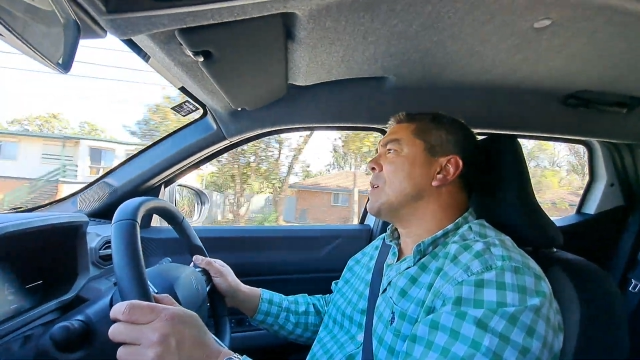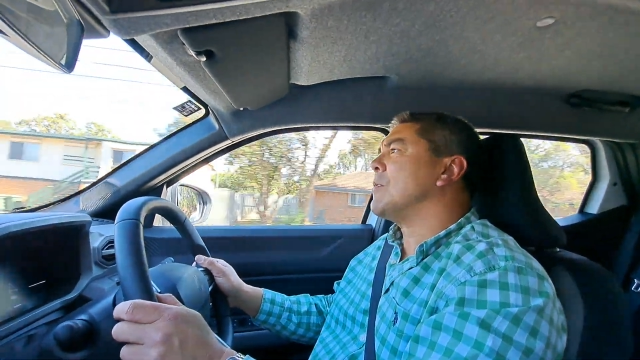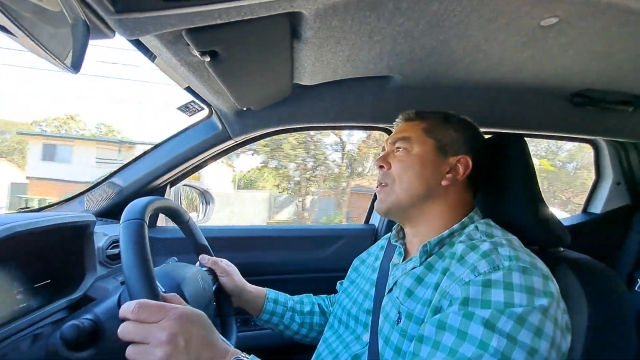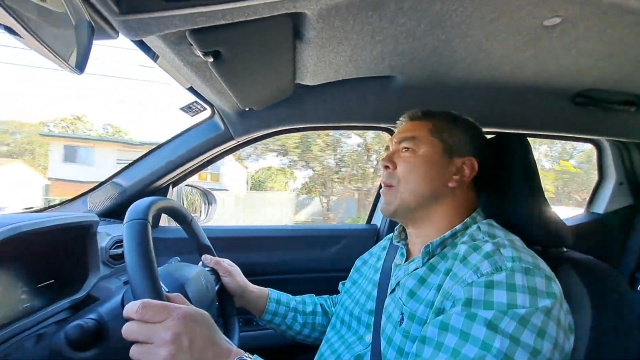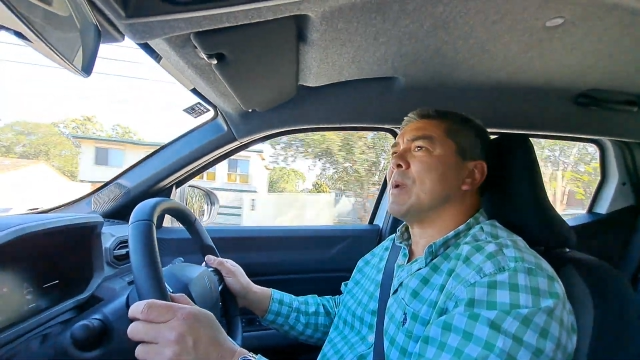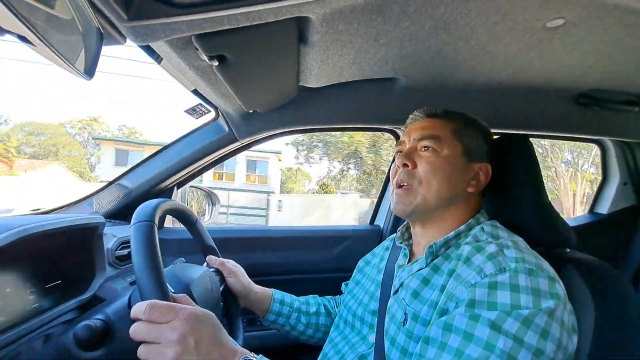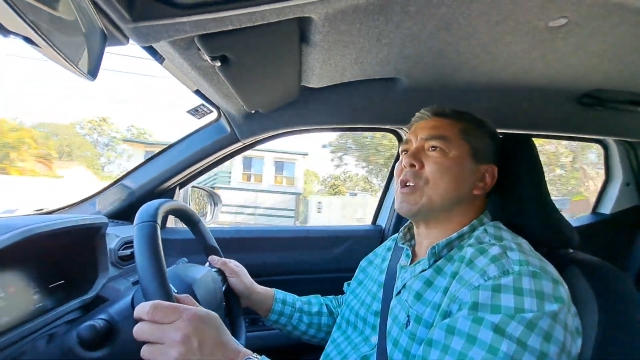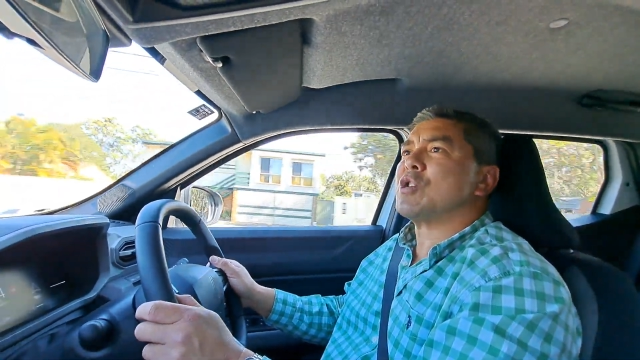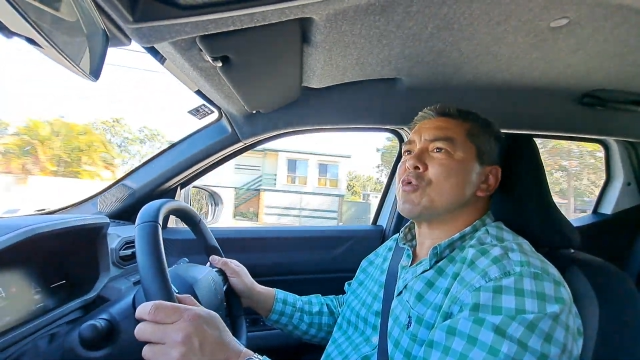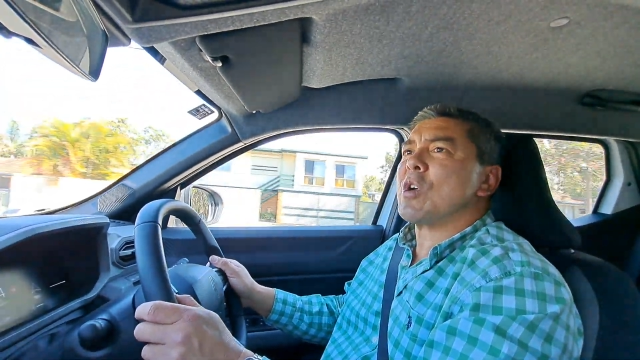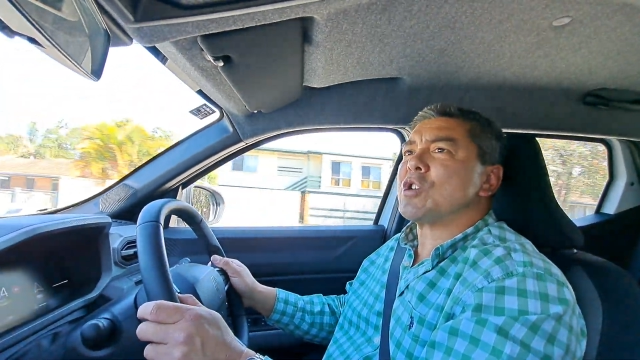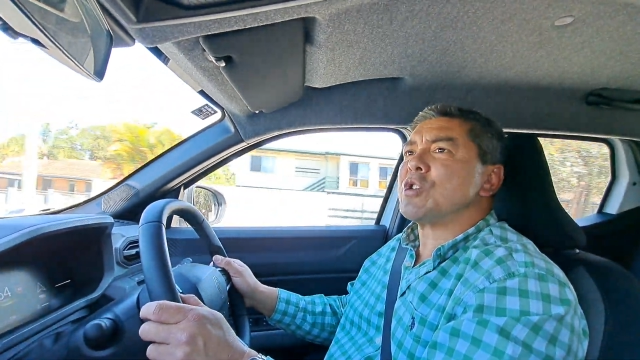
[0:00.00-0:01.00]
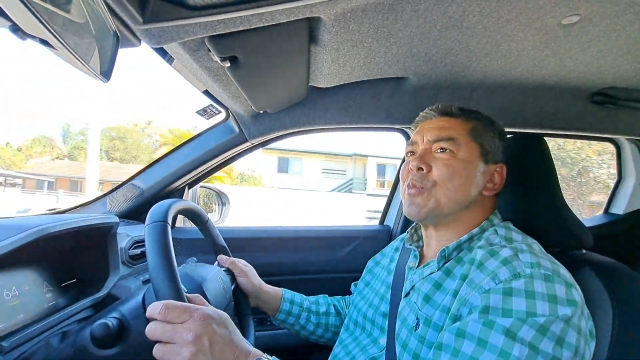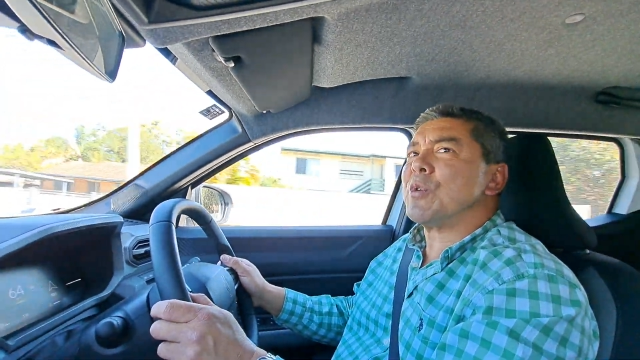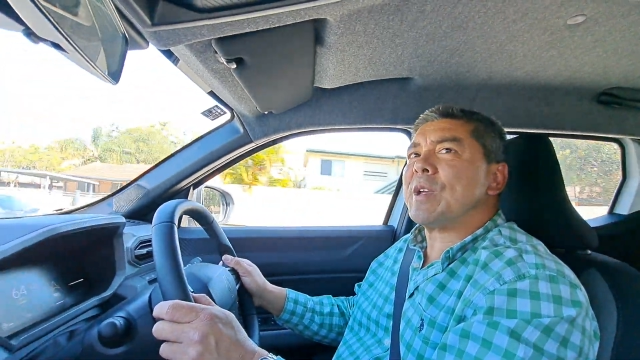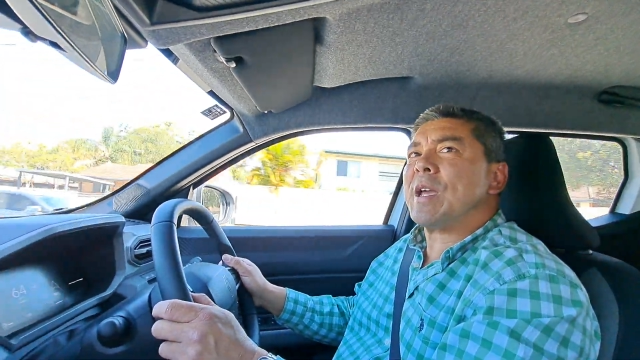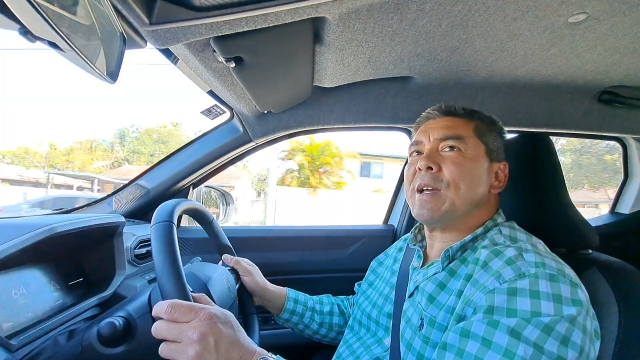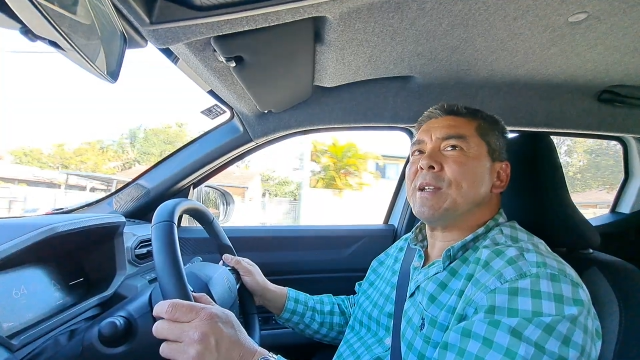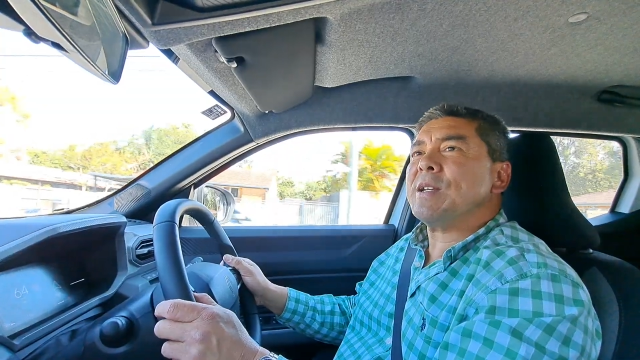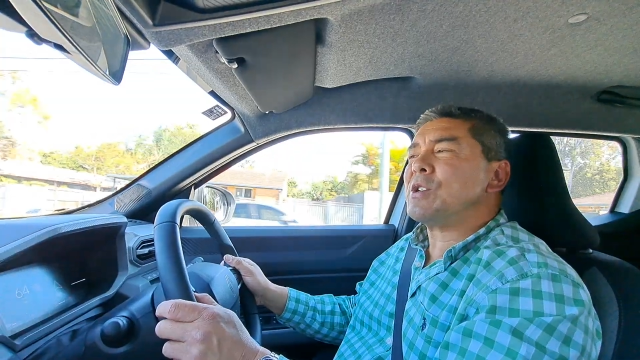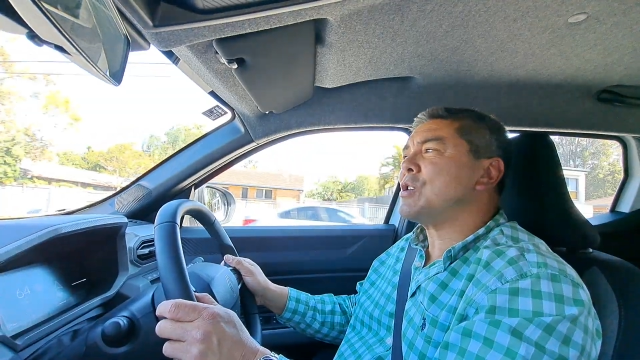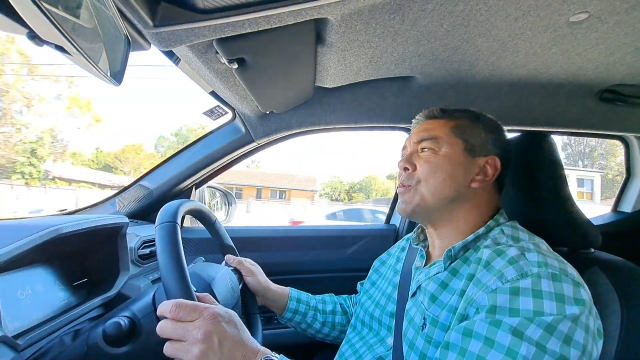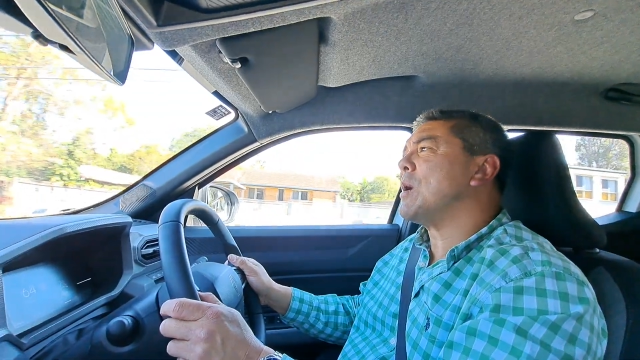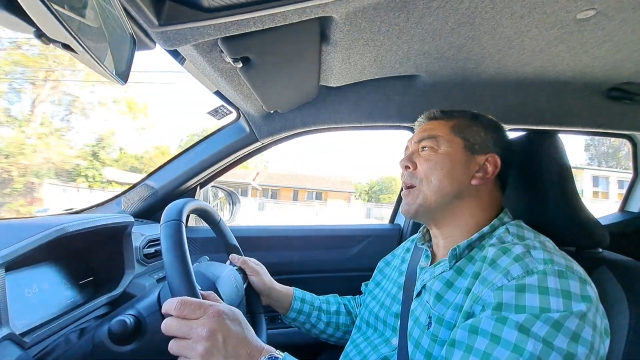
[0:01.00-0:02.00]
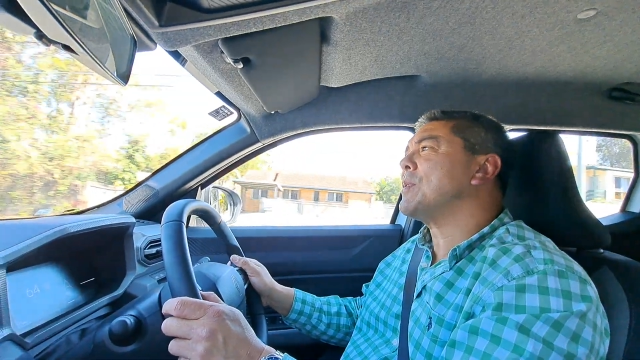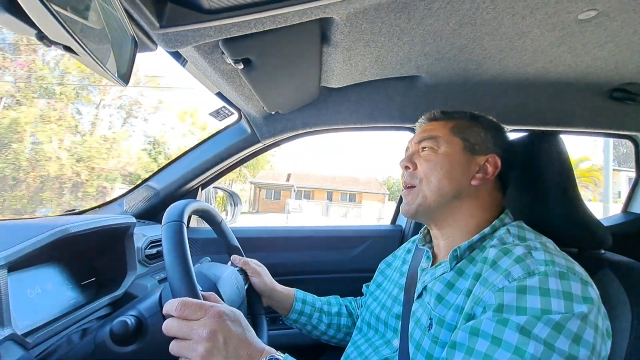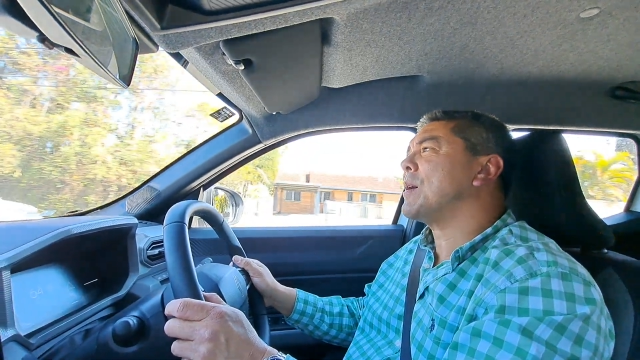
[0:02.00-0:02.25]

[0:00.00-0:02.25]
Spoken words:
fair bit of construction work out here too, aren't